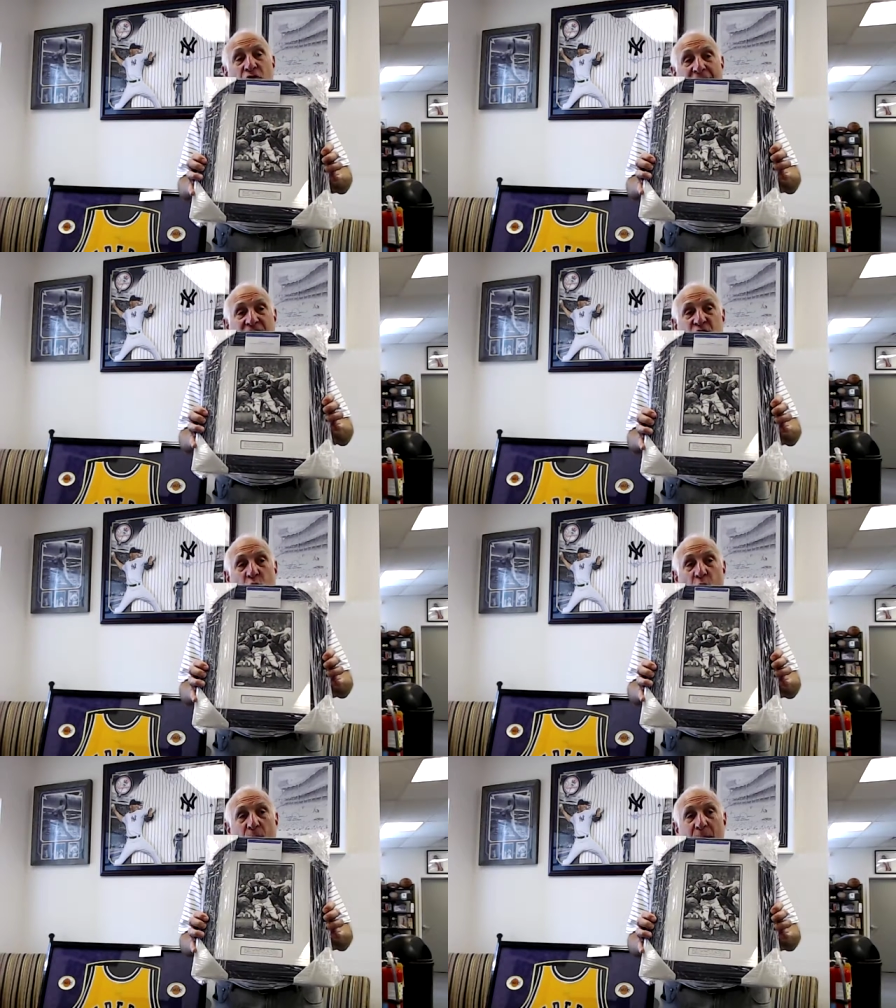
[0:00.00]
the greatest
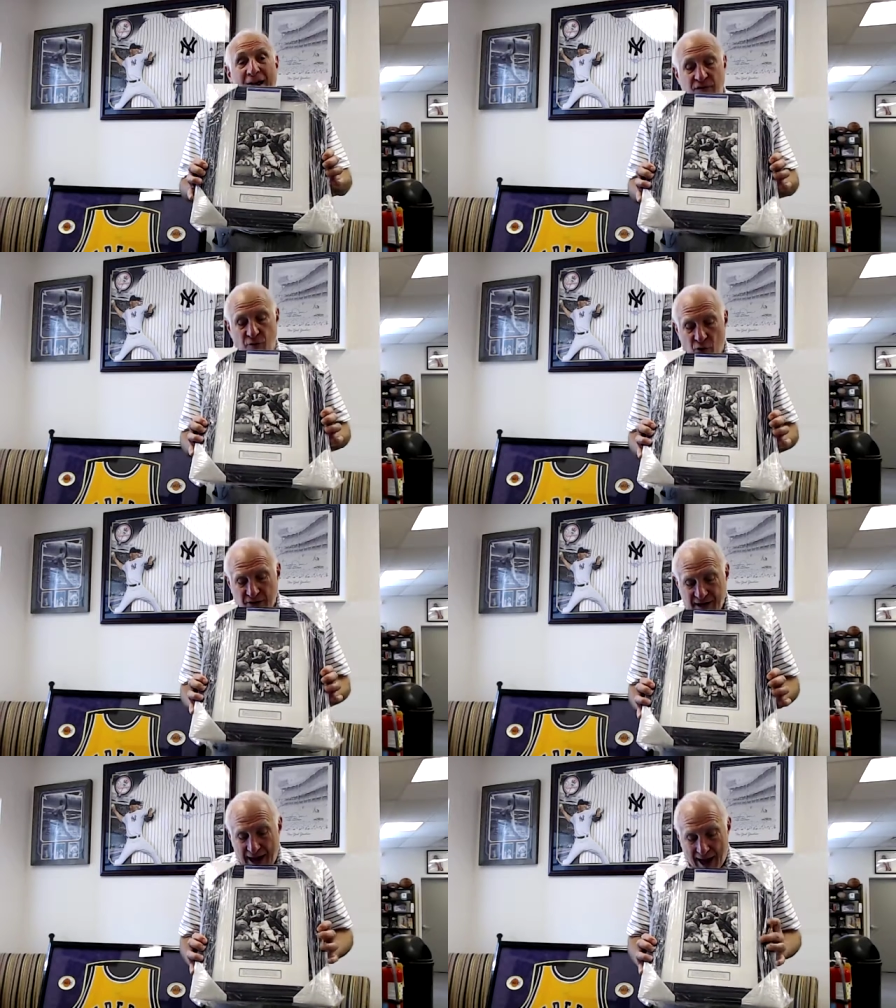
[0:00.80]
quarterbacks of
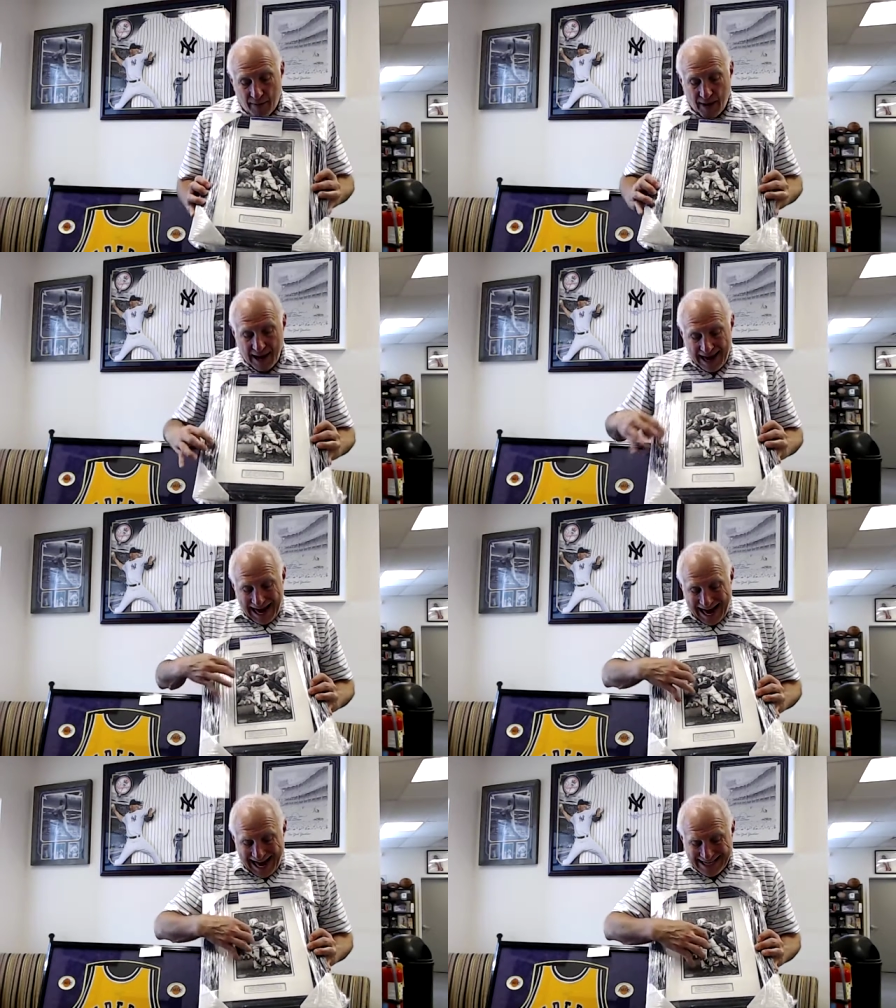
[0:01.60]
all time,
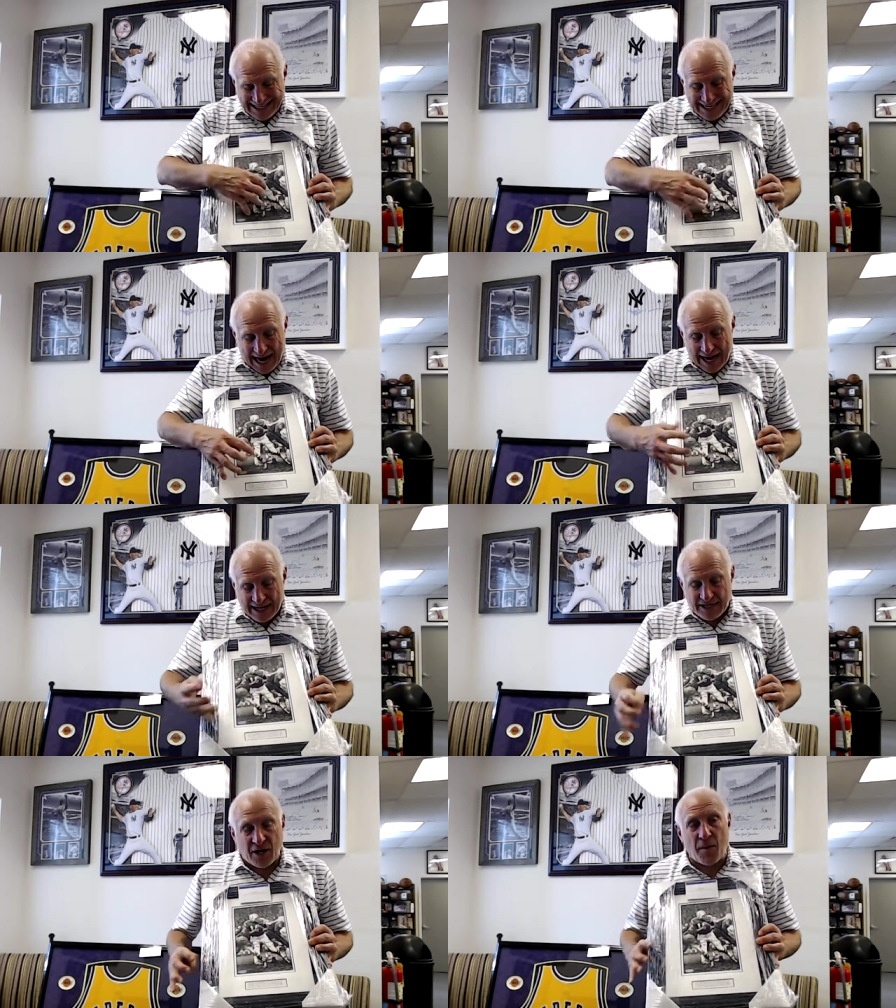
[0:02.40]
hand
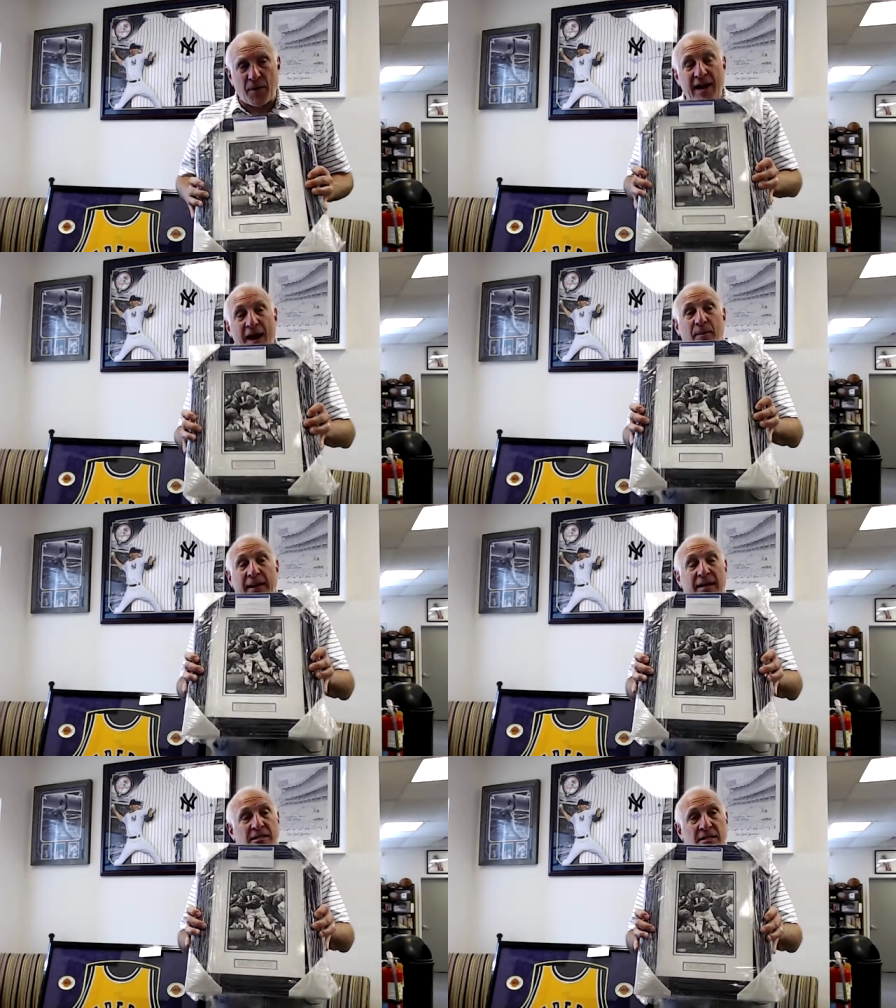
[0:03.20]
signed. It's an upper deck
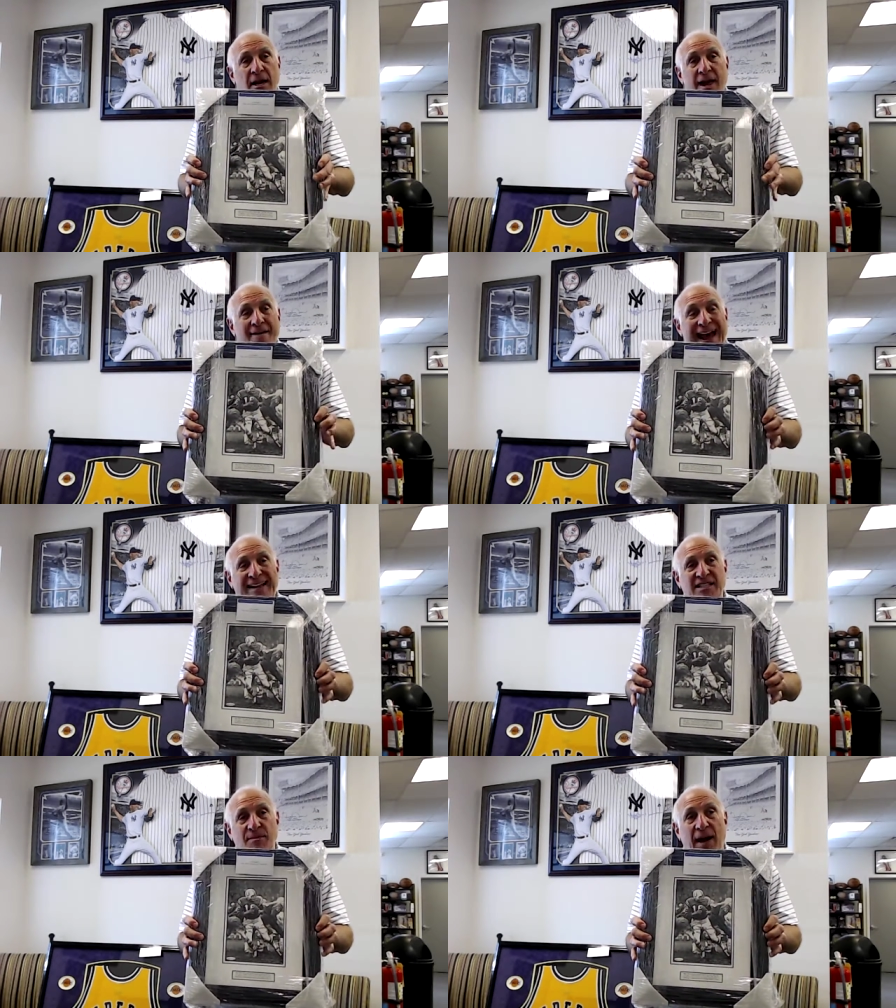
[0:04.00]
piece.
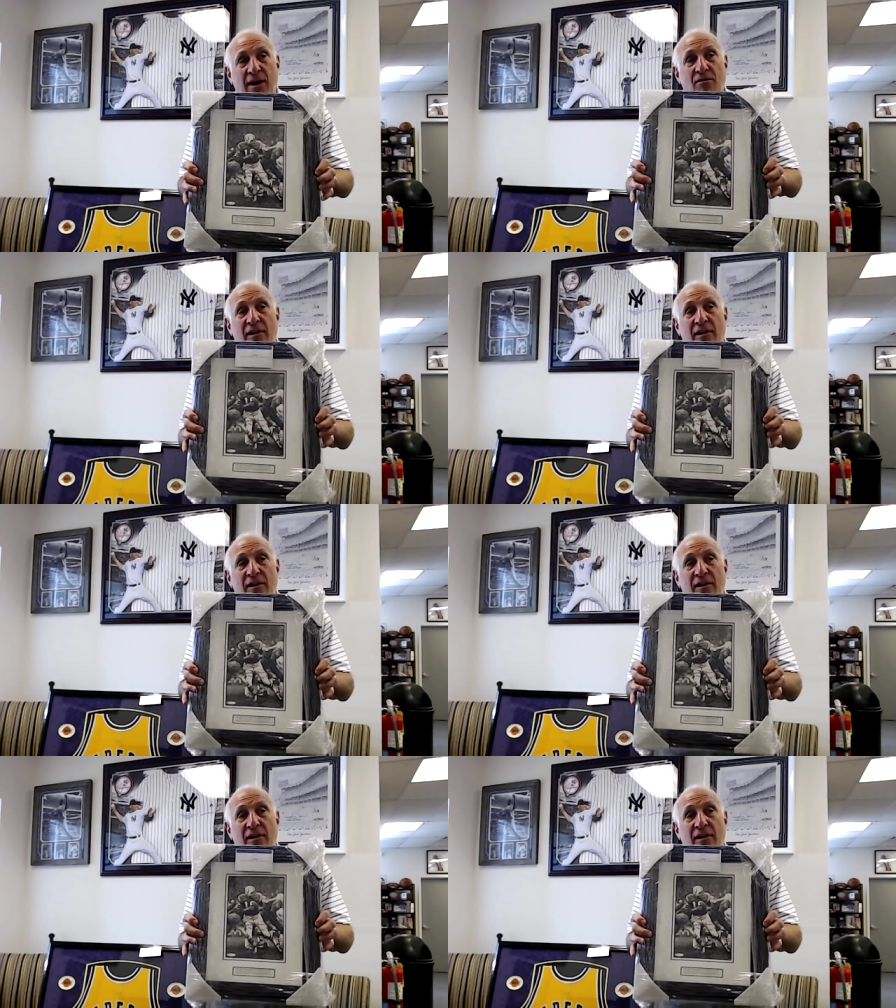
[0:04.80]
Had this in my